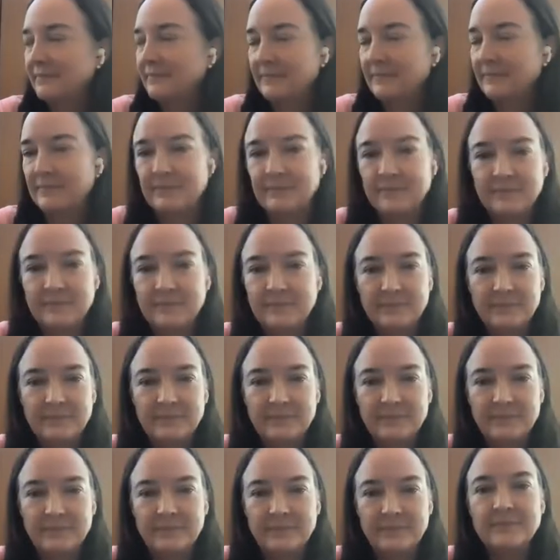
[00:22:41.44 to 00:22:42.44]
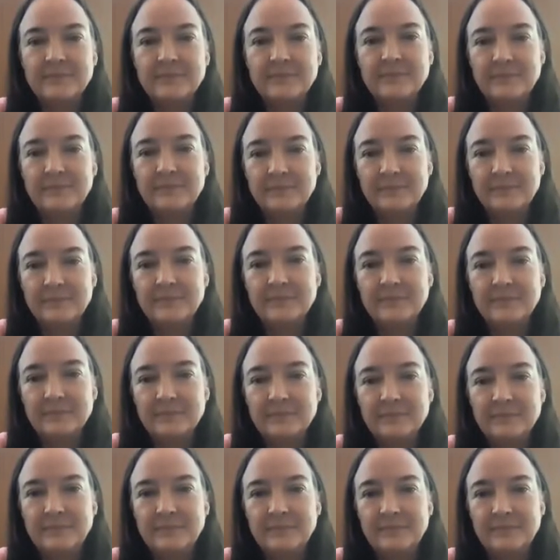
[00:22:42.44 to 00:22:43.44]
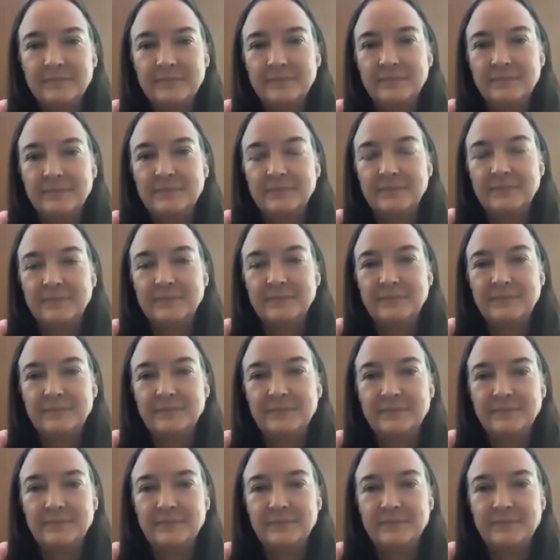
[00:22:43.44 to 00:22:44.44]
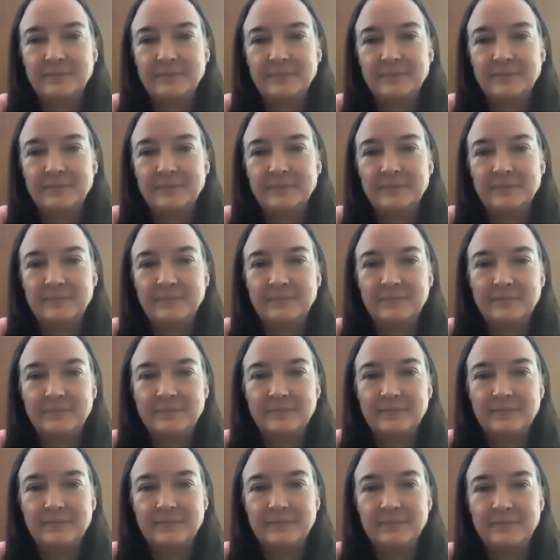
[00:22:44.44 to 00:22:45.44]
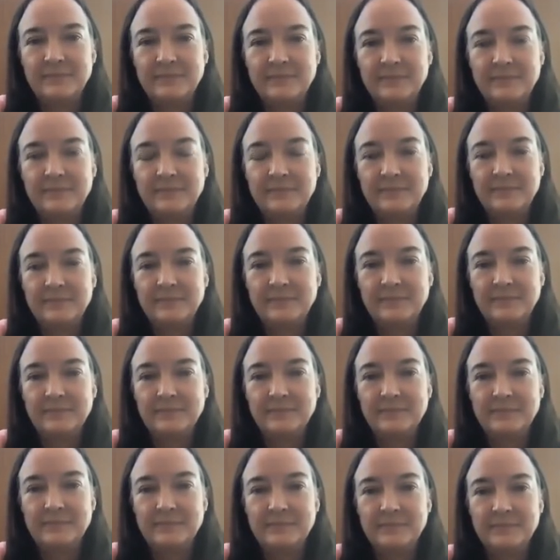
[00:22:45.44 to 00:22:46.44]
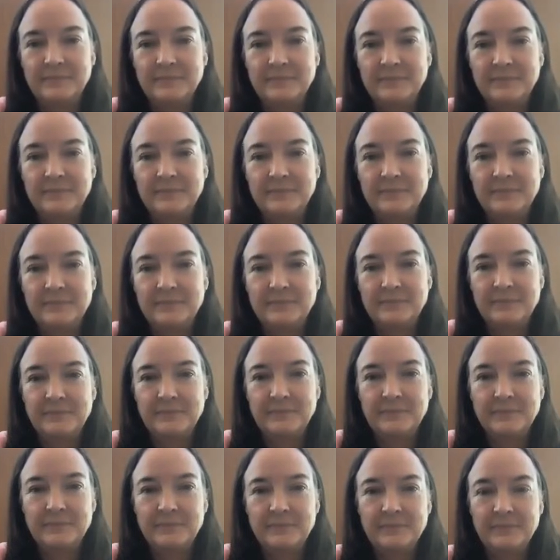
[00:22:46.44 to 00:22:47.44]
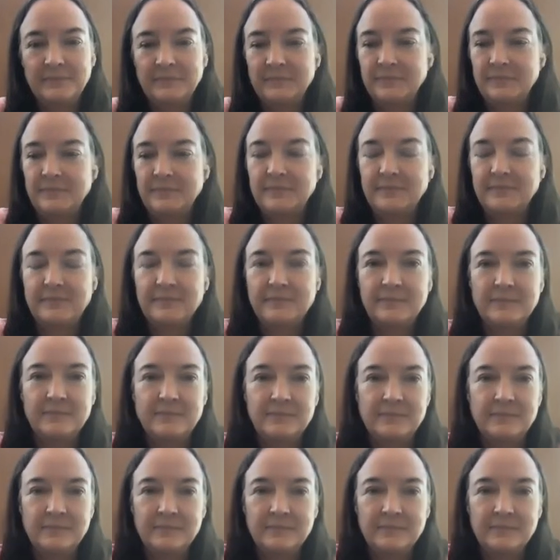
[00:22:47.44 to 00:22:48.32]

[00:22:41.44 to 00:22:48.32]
(not speaking)